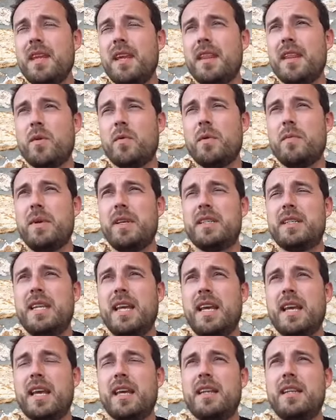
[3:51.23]
that we've been
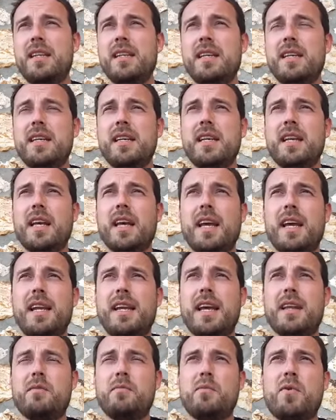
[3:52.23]
staying in uh, in
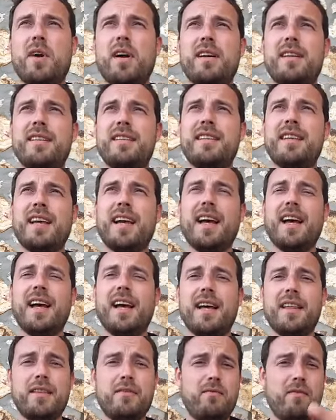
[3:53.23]
Edinburgh.
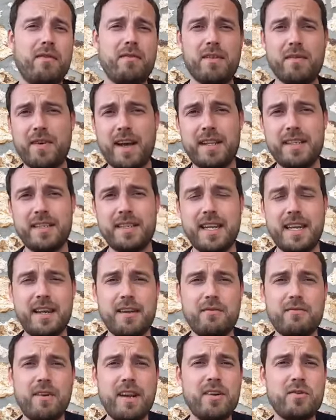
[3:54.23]
Uh, the, the
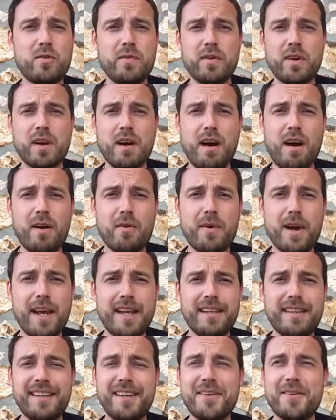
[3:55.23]
fancy Range Rover car
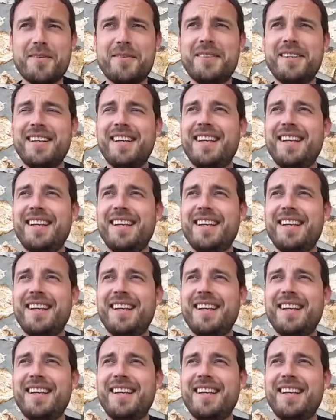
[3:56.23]
went, you know.